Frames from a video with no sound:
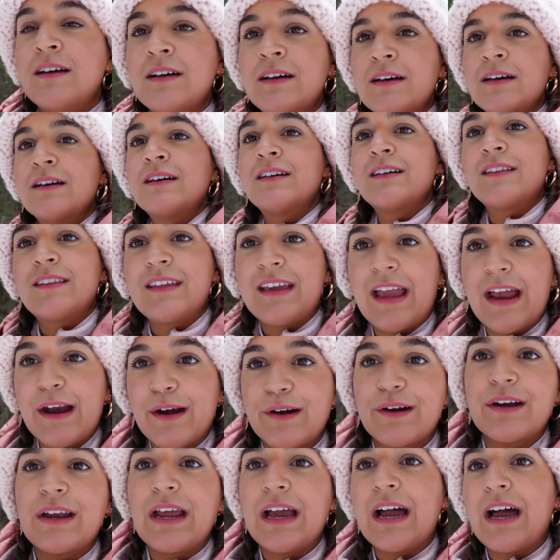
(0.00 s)
the area, the,
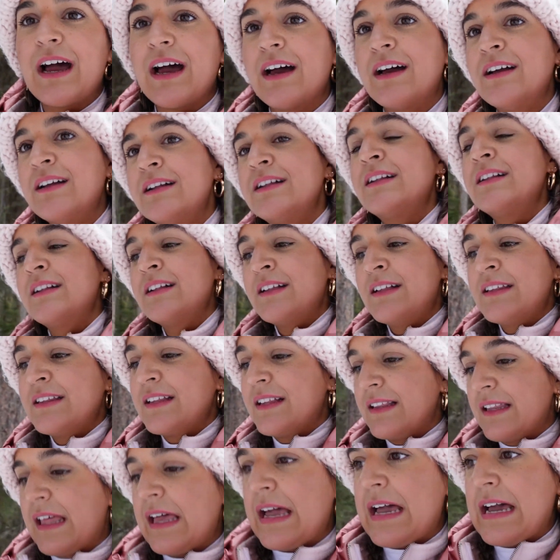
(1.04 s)
area, the
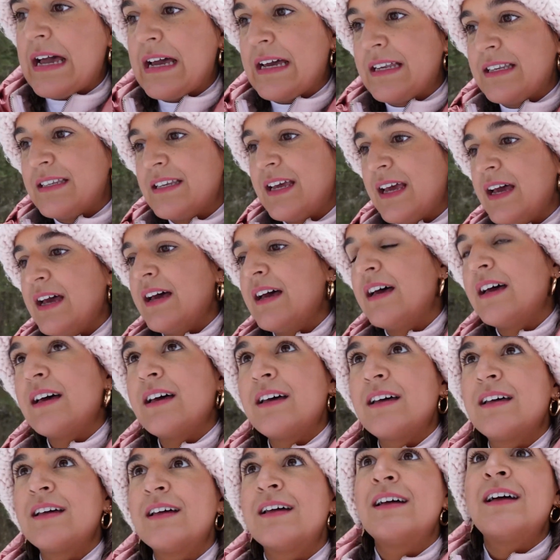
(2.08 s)
land. The
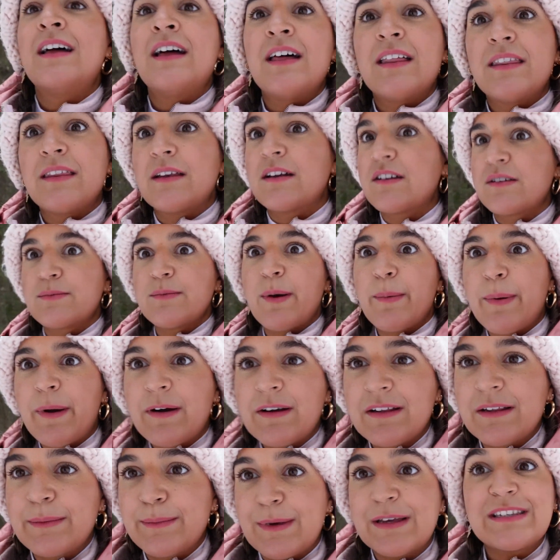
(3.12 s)
land. There's
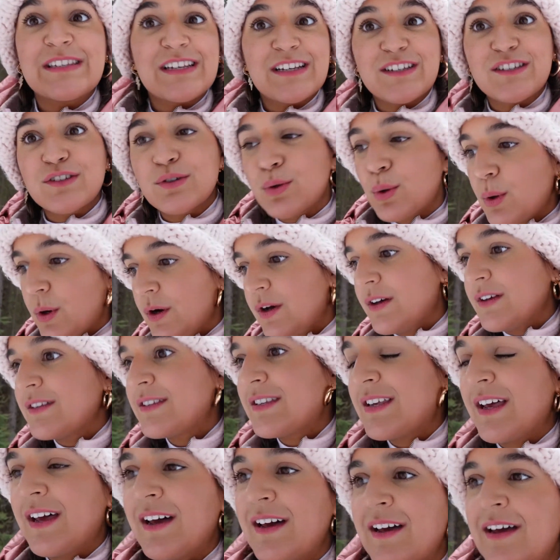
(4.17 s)
apparently missing squirrels.
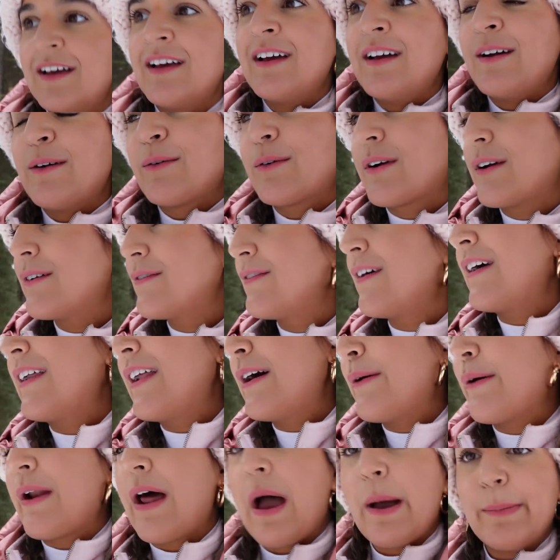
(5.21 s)
We're gonna find
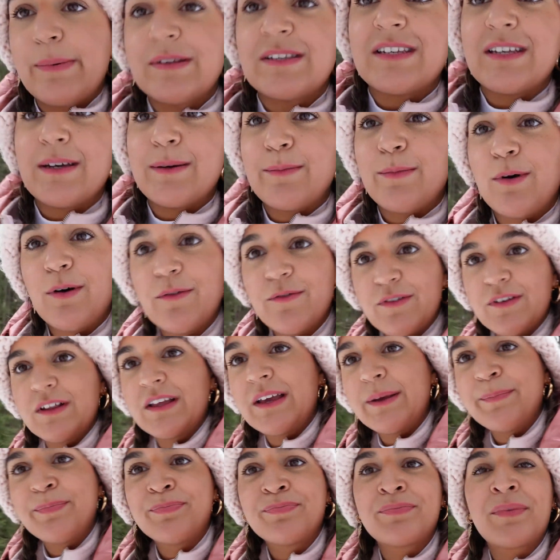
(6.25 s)
out what happened to them,
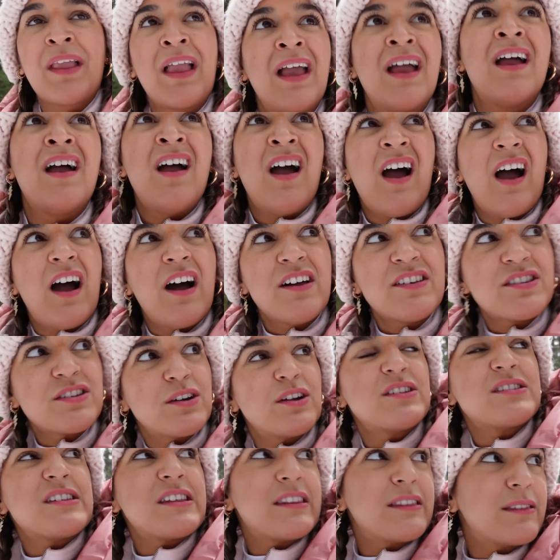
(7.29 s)
hopefully. I also
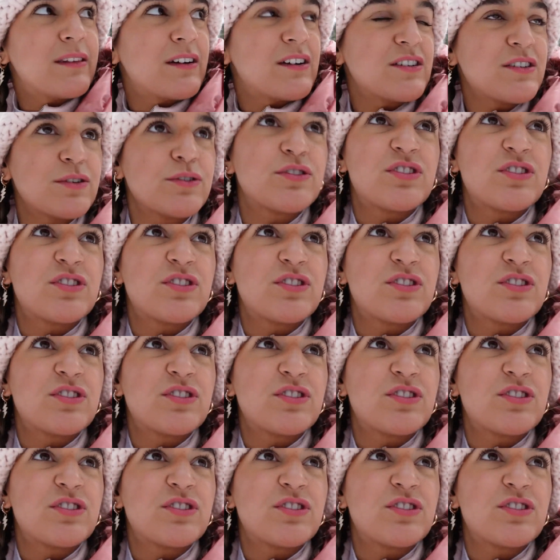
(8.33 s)
noticed that there's no